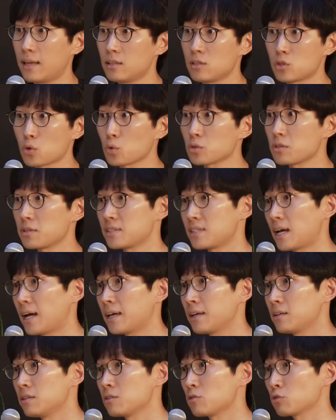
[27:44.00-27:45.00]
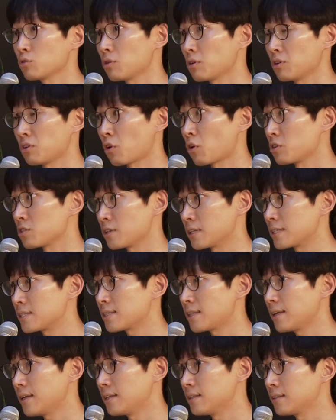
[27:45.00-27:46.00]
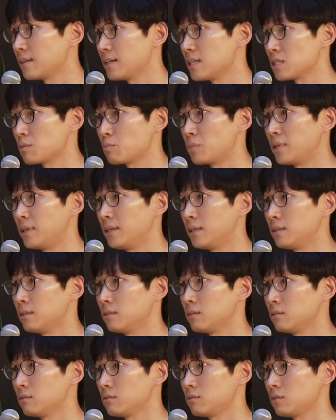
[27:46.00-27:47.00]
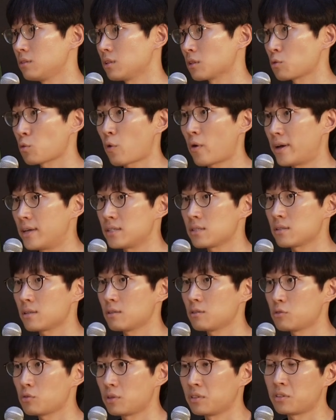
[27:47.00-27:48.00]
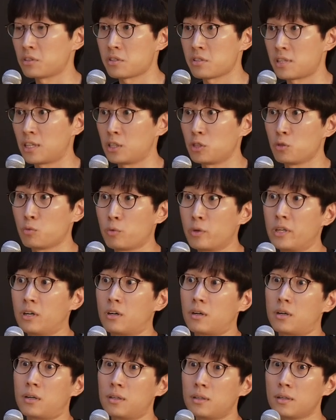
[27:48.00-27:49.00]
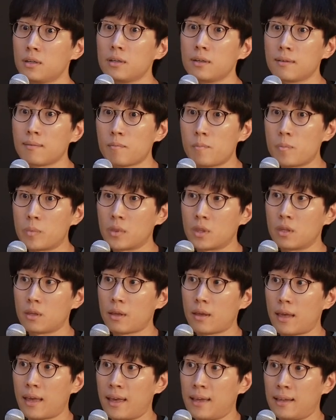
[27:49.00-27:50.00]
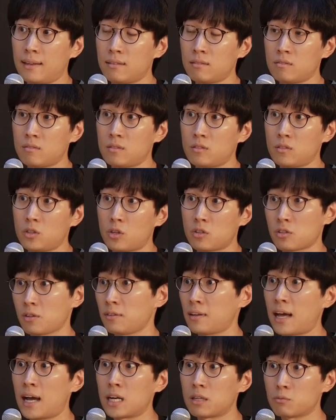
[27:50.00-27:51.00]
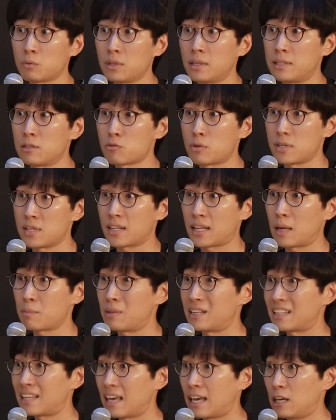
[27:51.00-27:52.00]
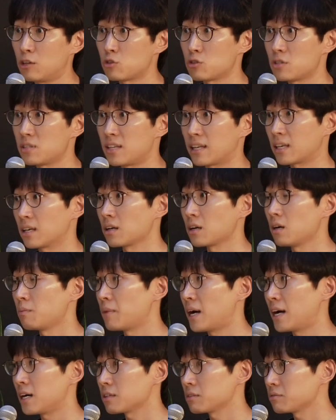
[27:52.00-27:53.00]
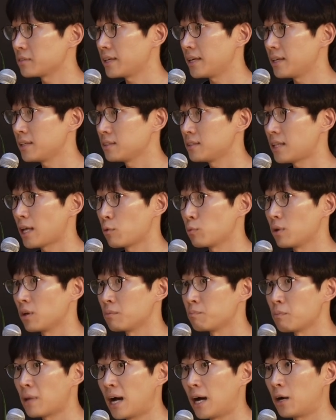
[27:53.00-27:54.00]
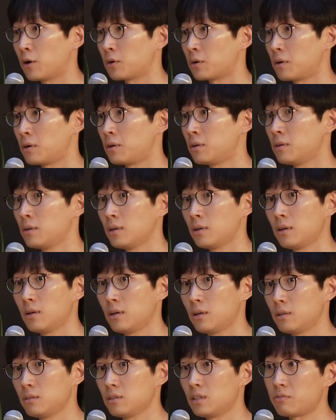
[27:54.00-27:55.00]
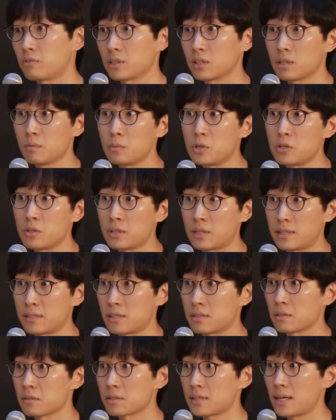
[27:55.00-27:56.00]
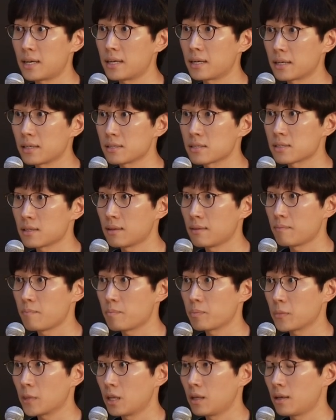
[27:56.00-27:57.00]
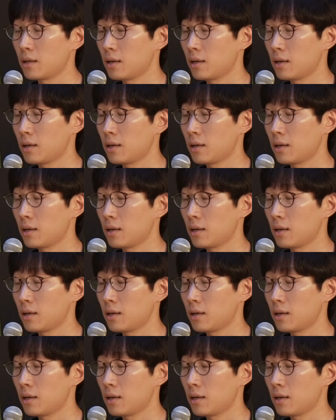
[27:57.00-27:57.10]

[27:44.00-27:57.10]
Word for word: And social science, to a large extent, has been the quest to understand who we are and there's a lot of really interesting applications that can come out of that that will empower different communities and societies.